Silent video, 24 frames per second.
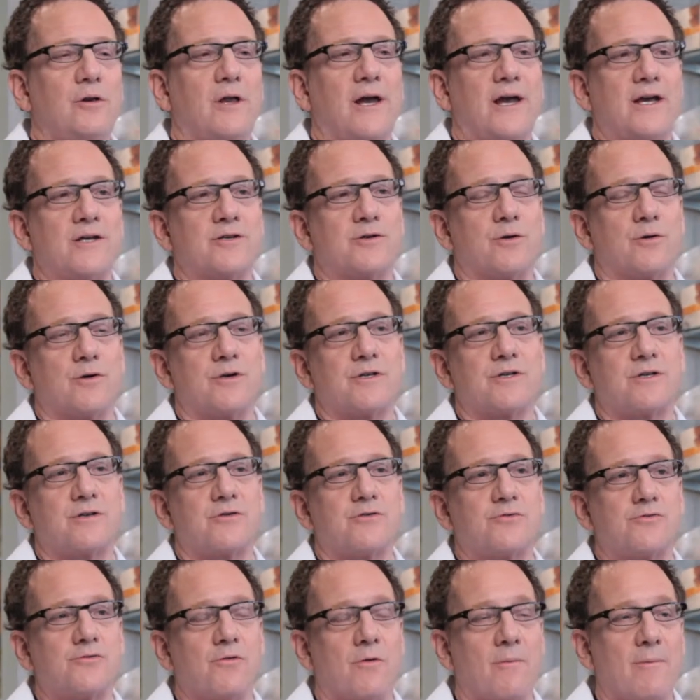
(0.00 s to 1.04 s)
laser is
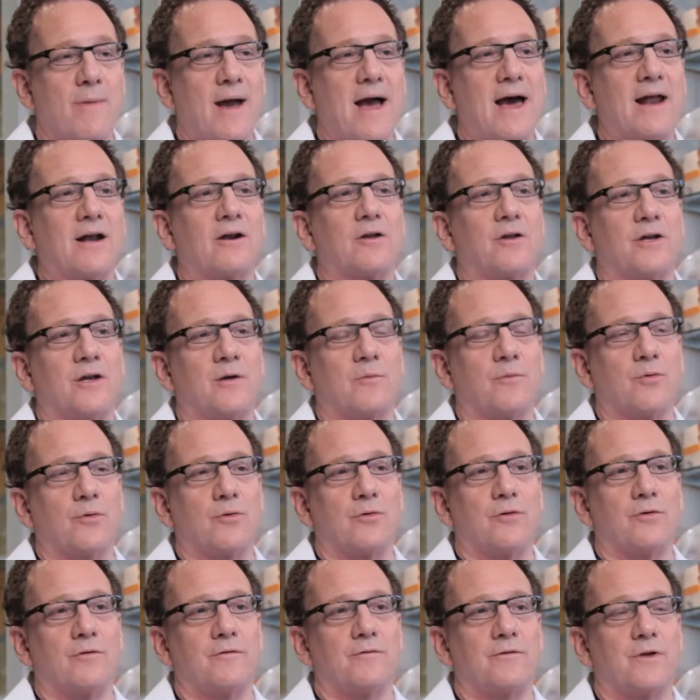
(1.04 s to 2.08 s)
dramatically
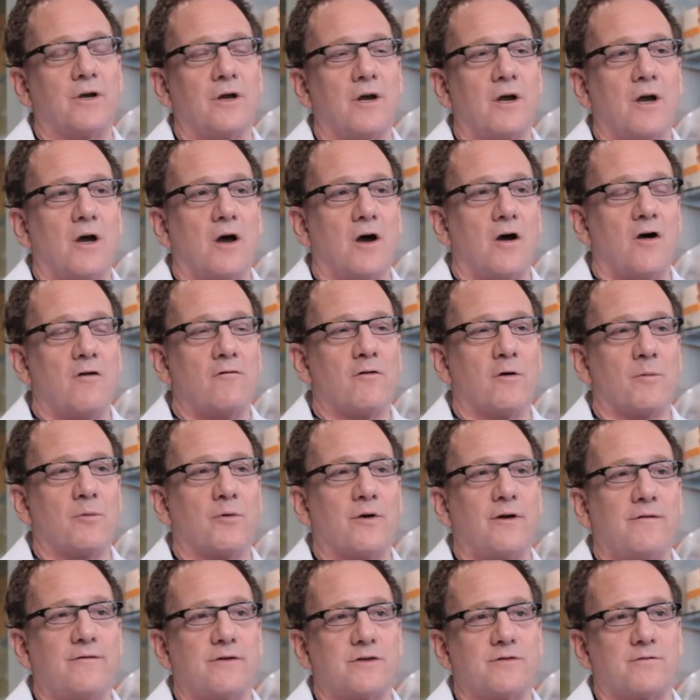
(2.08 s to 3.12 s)
improved over
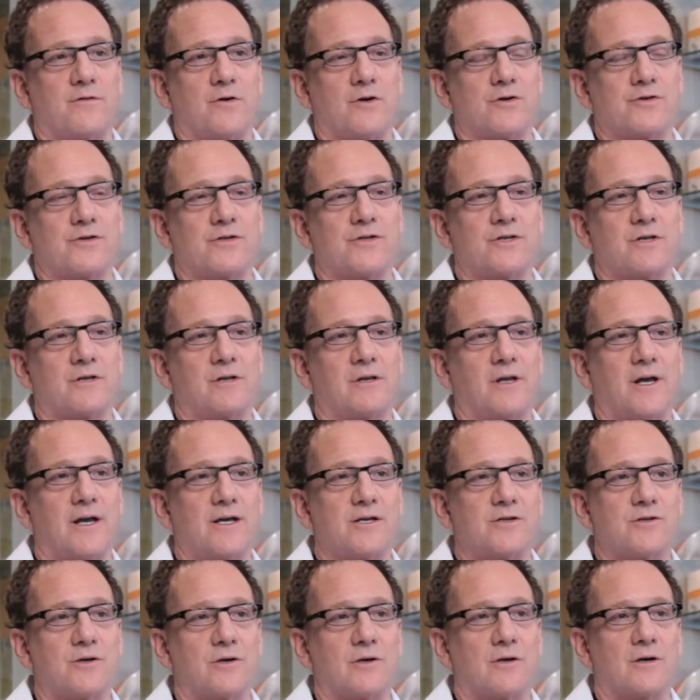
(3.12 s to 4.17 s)
previous versions of the
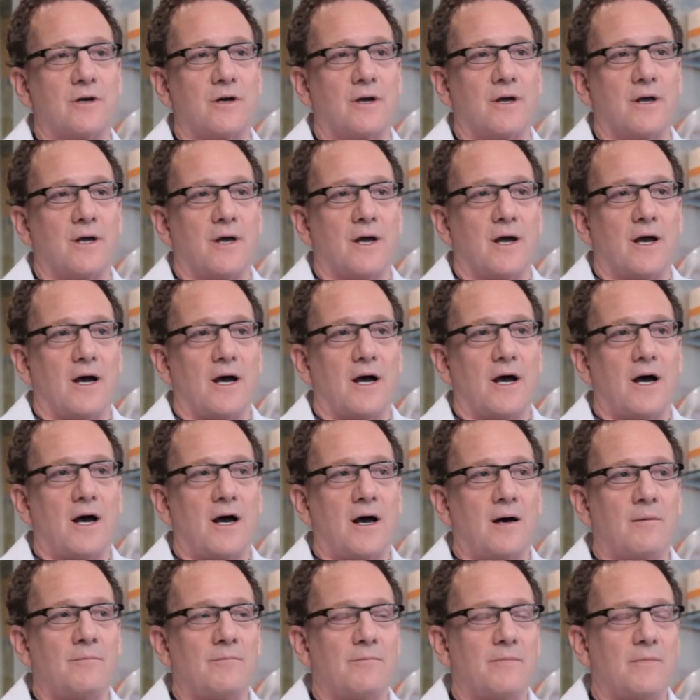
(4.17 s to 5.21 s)
laser.
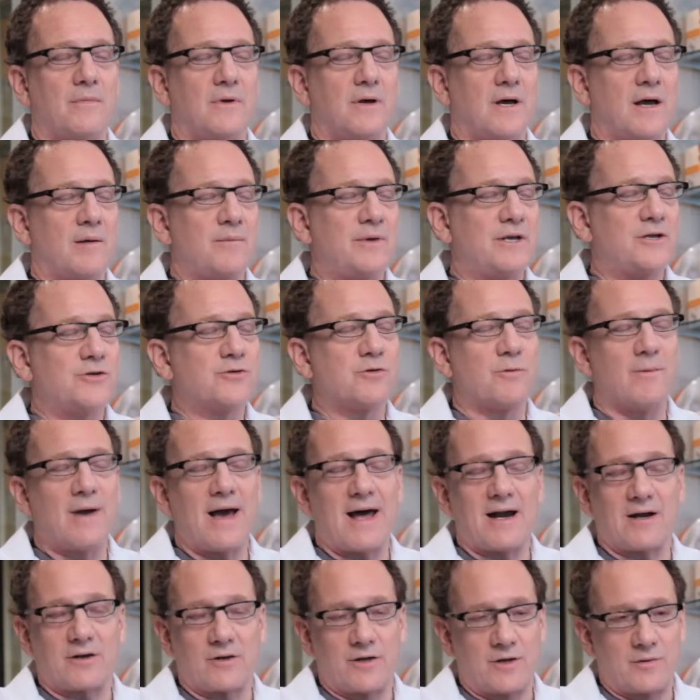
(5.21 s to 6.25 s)
I mean
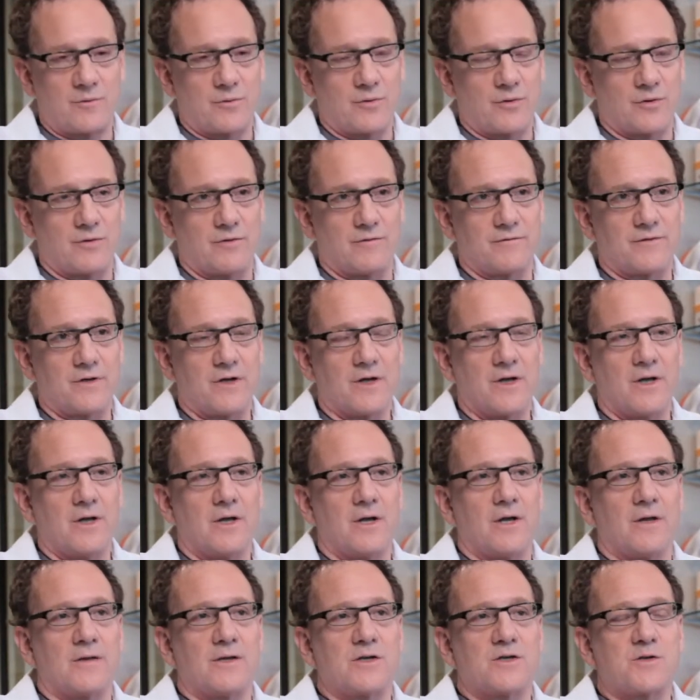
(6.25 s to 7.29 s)
dramatically improved.
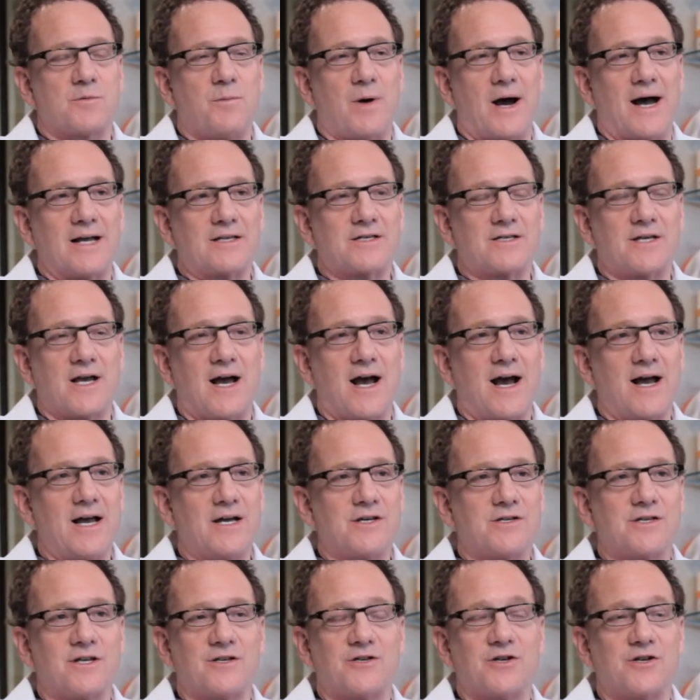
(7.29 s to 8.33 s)
The spot
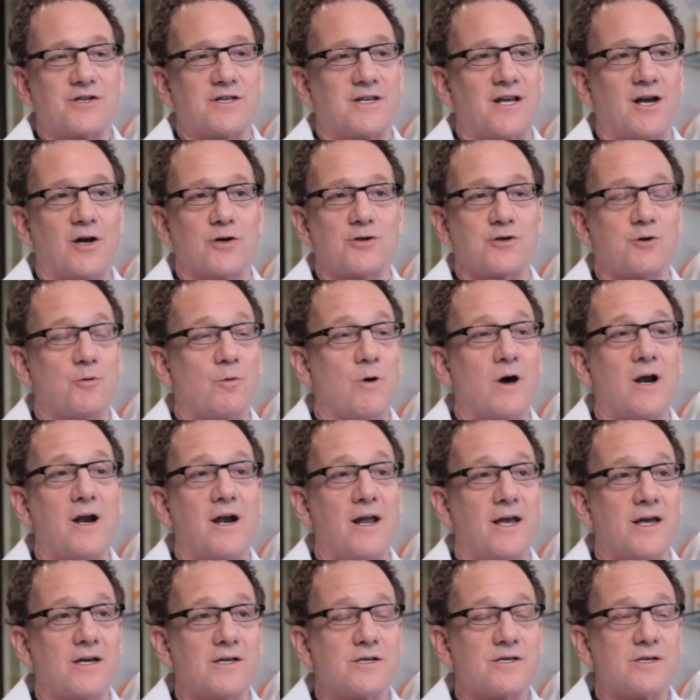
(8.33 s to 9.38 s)
size, it just tells you what it
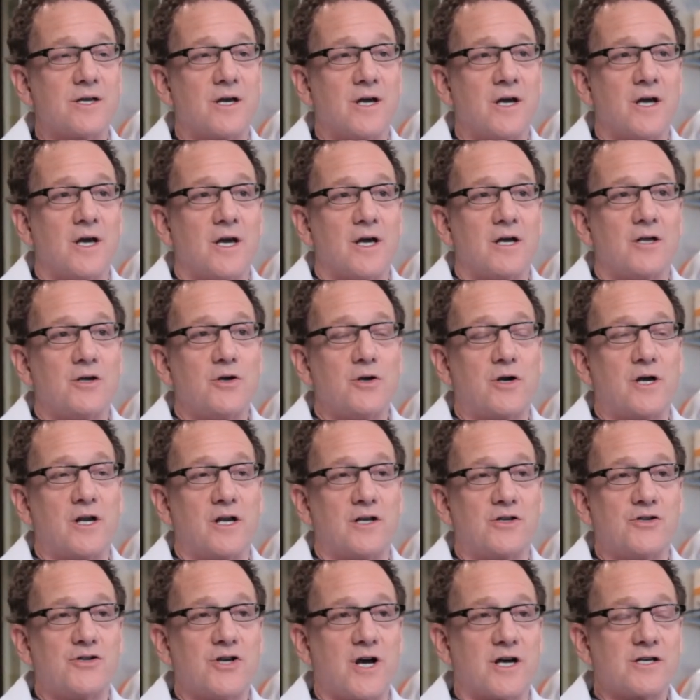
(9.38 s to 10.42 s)
is. You can
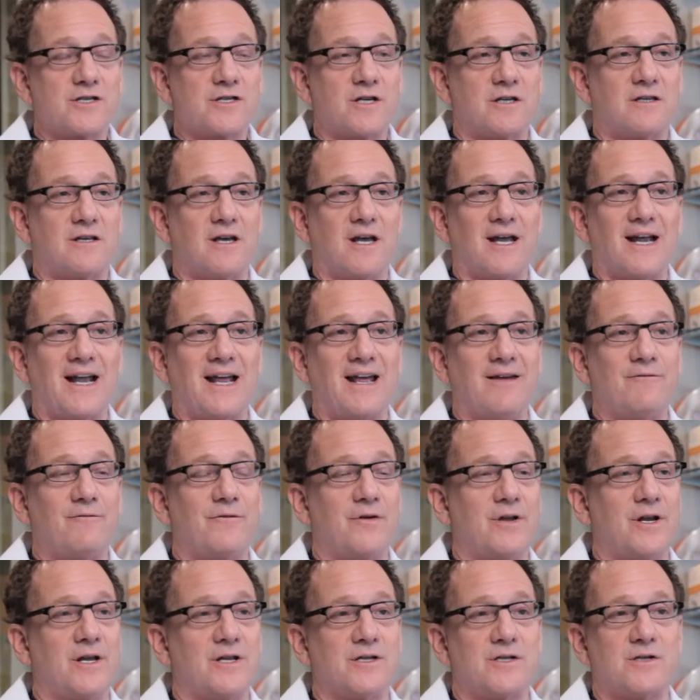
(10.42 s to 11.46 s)
adjust it to
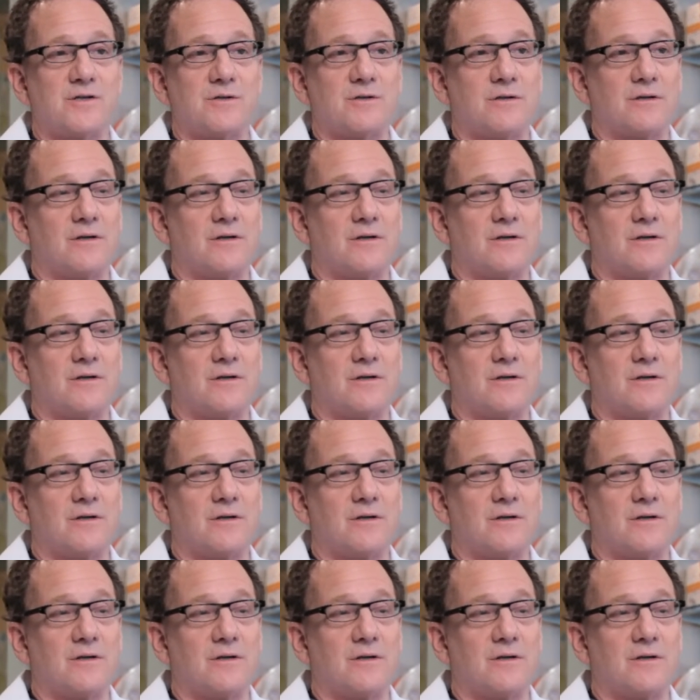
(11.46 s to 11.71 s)
infinite,